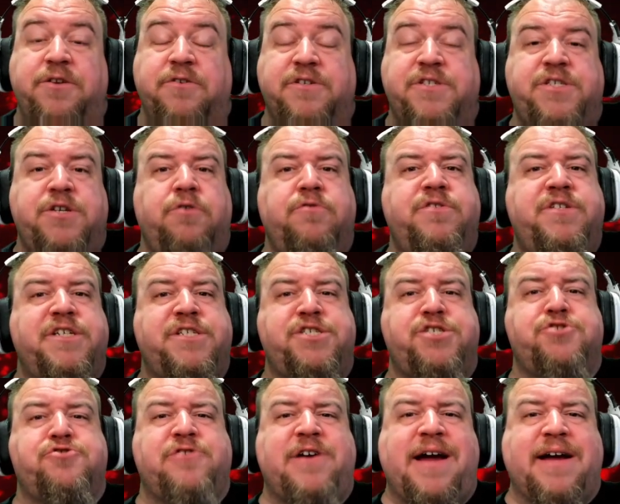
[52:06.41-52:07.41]
You're so
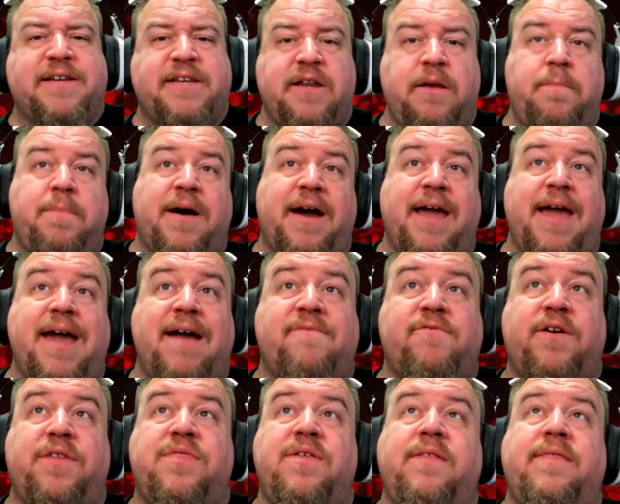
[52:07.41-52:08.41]
distracted by
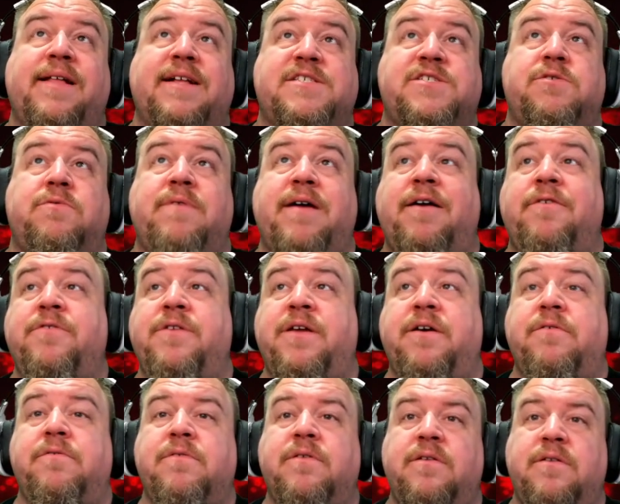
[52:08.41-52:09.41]
everything that's around
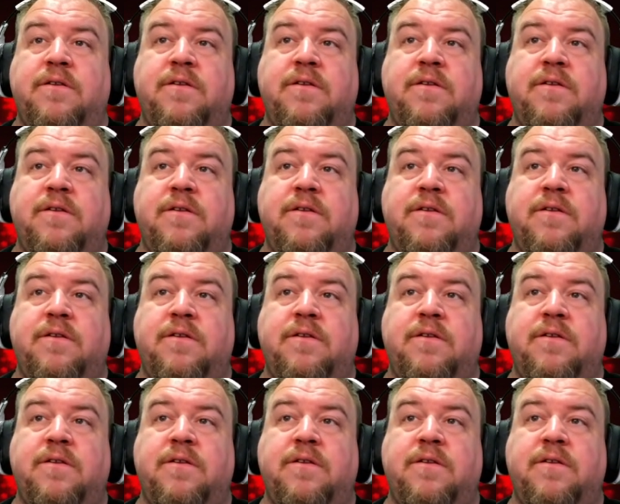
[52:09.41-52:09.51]
you.